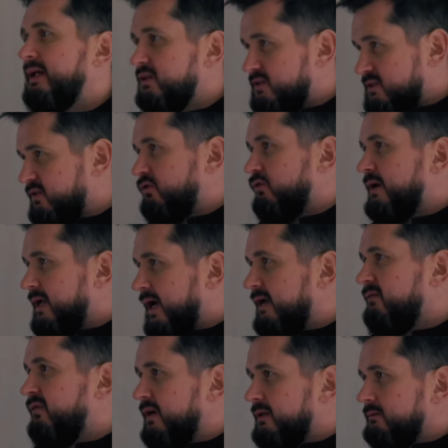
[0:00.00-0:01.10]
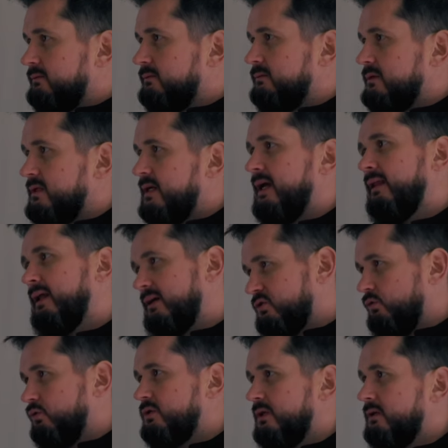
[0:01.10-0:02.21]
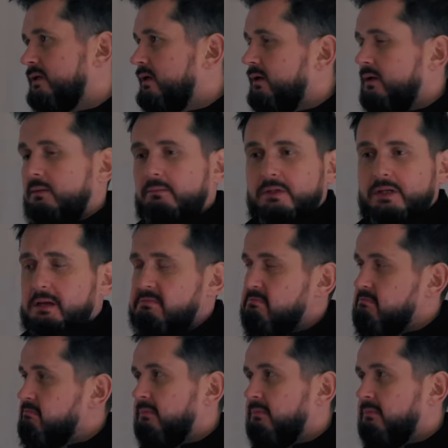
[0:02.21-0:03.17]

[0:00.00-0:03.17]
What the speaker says: Hence the 3K fee to get that sorted. Yeah.